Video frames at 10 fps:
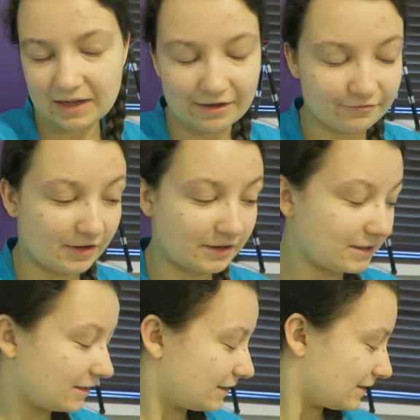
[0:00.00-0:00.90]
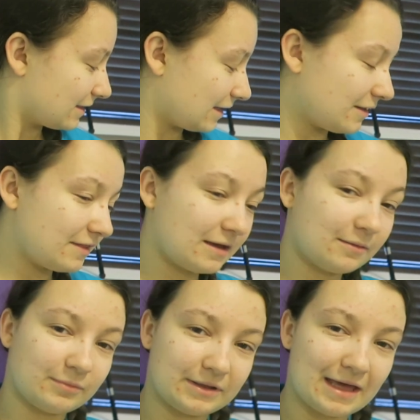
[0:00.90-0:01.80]
have fun, kind of
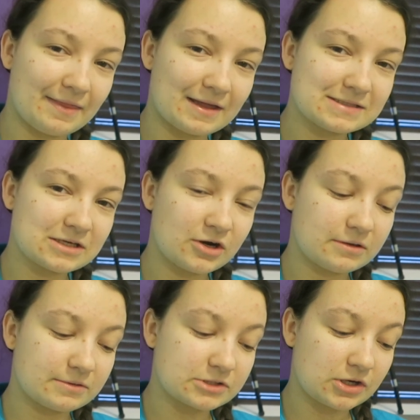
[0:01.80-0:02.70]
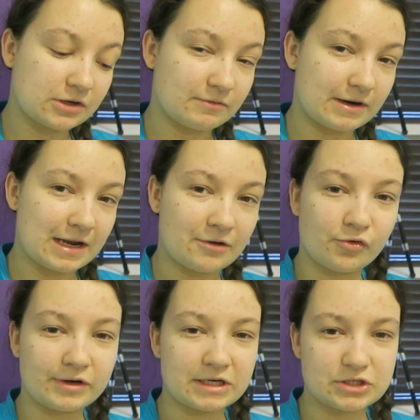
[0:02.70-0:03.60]
thing. But yeah, that's currently what's going on right now. I'm
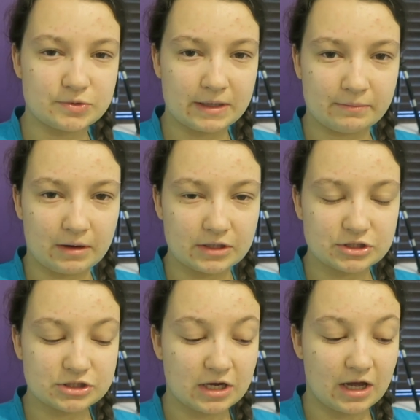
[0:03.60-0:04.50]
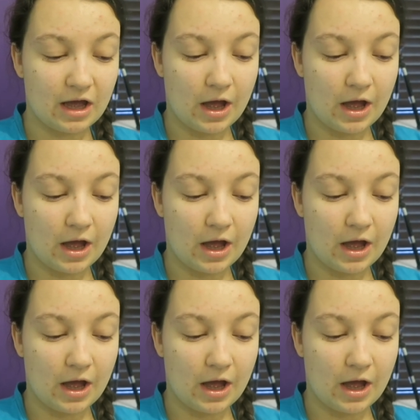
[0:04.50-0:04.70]
not really doing much.